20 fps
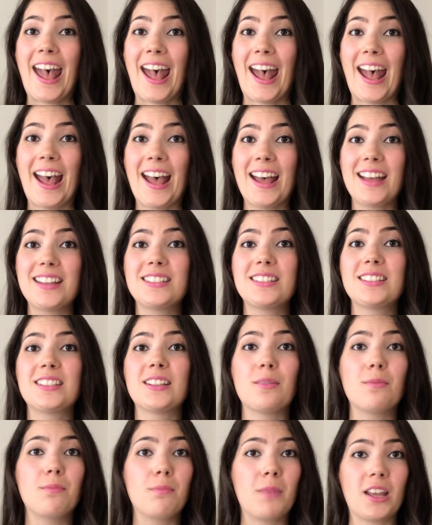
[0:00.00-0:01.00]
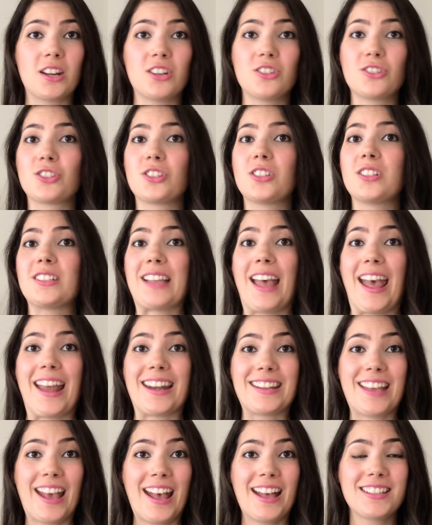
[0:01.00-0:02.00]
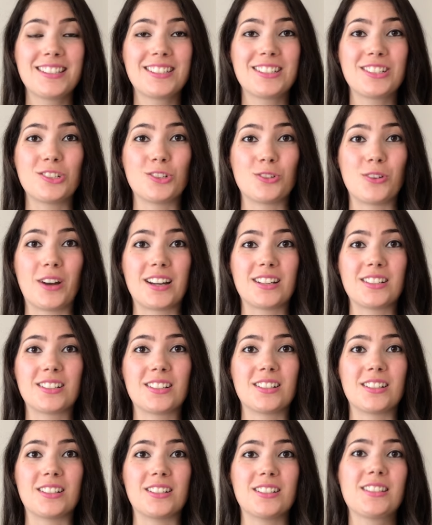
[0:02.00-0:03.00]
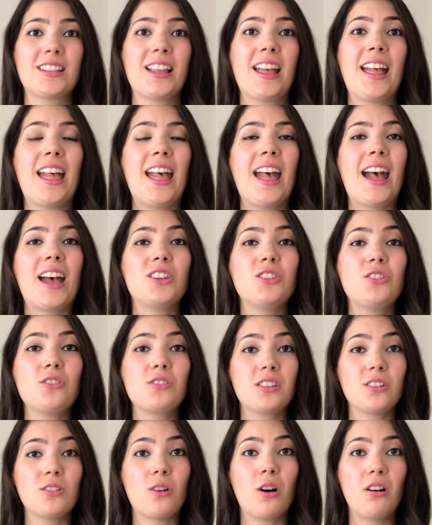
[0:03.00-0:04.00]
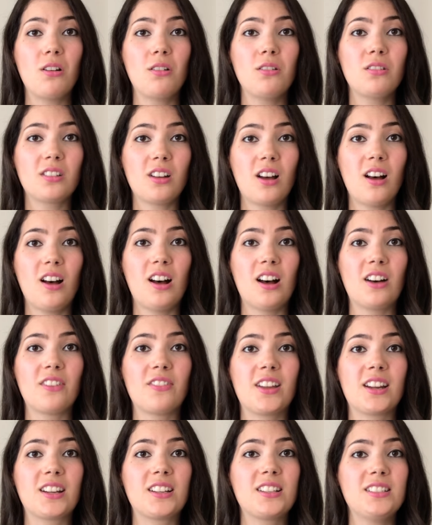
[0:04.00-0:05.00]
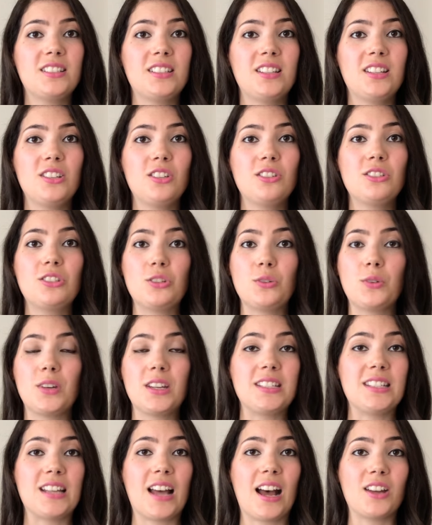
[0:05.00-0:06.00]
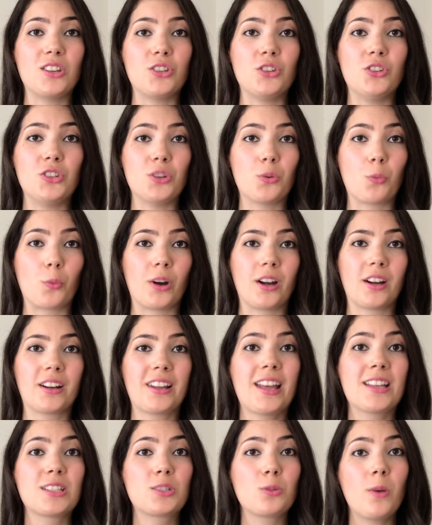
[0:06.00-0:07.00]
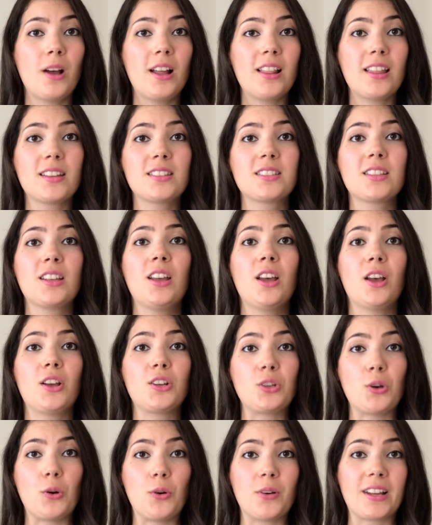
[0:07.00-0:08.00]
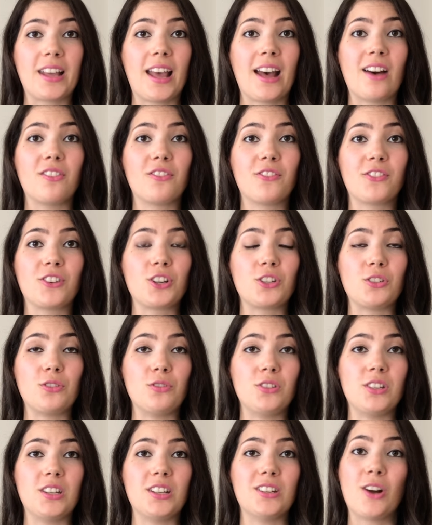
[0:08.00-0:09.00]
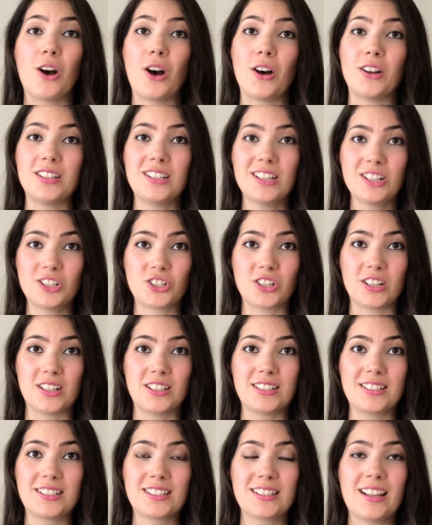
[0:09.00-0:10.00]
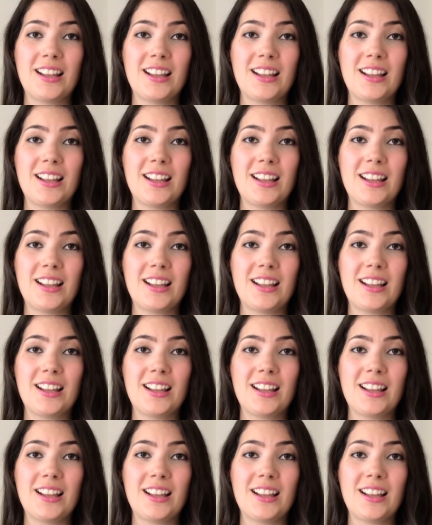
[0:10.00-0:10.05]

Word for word: and managers and casting directors, and you can hold off and continue doing non-union work as well as going out for union auditions.